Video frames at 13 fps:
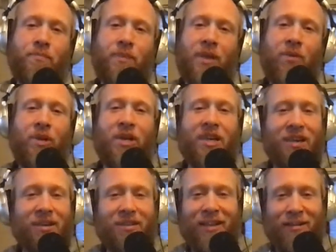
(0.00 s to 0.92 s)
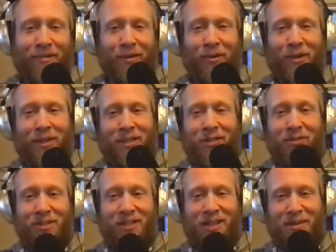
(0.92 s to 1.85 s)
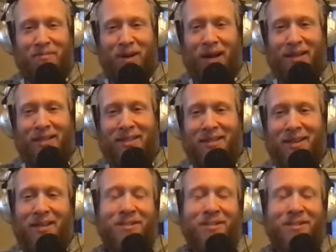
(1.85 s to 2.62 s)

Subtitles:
he would have killed everyone and used their bodies.